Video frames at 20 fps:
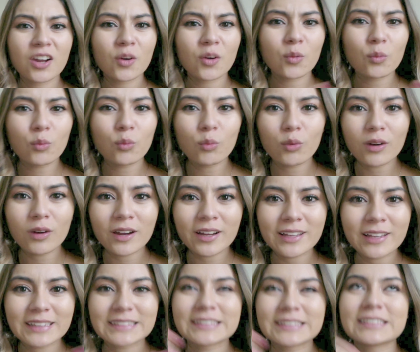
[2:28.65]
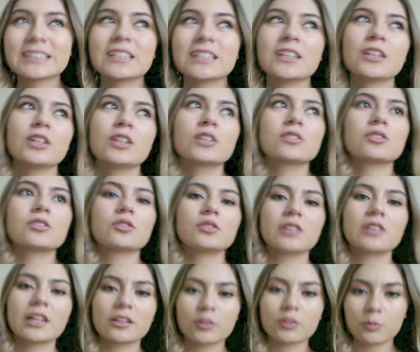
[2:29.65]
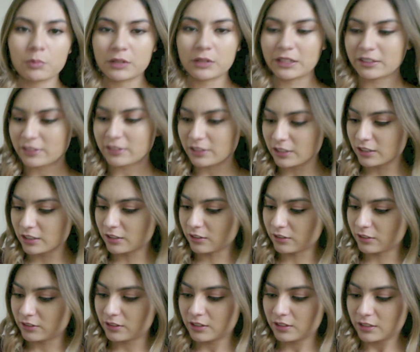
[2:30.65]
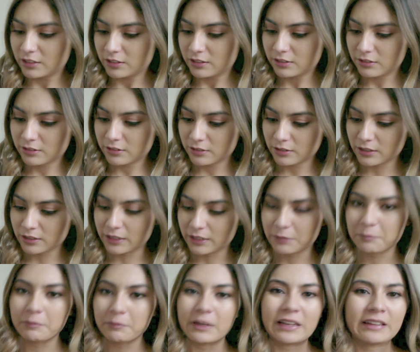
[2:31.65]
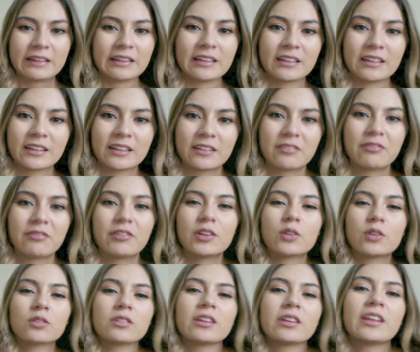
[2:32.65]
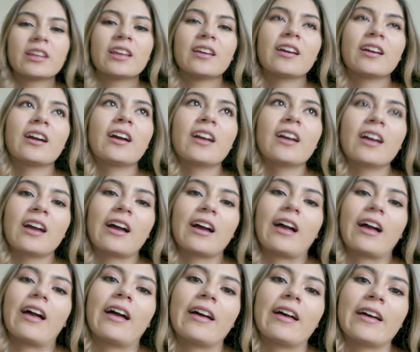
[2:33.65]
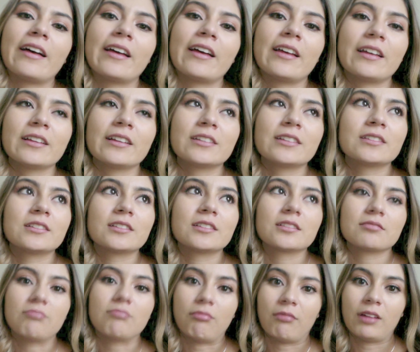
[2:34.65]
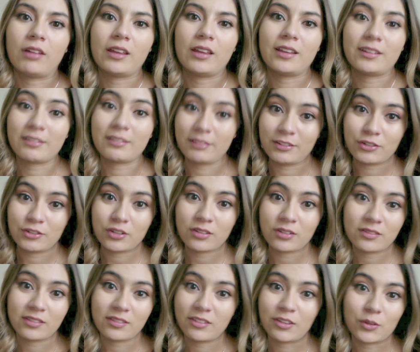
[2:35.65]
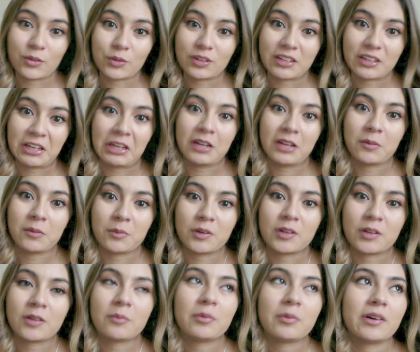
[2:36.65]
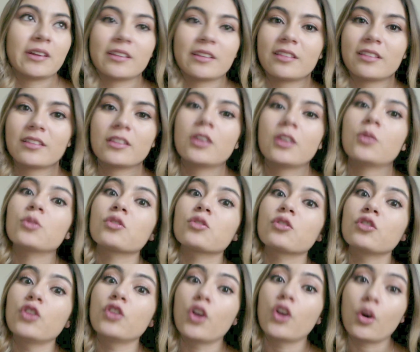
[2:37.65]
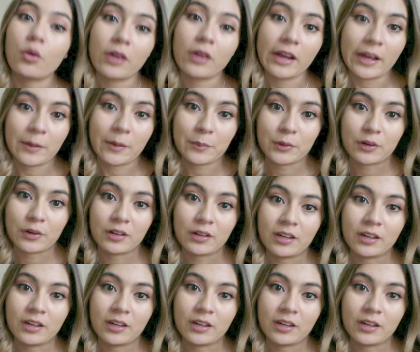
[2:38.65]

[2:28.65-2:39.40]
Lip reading: what? So I had to place it on this like magnetic field thing, and I guess they checked if there was a camera, but there was no camera.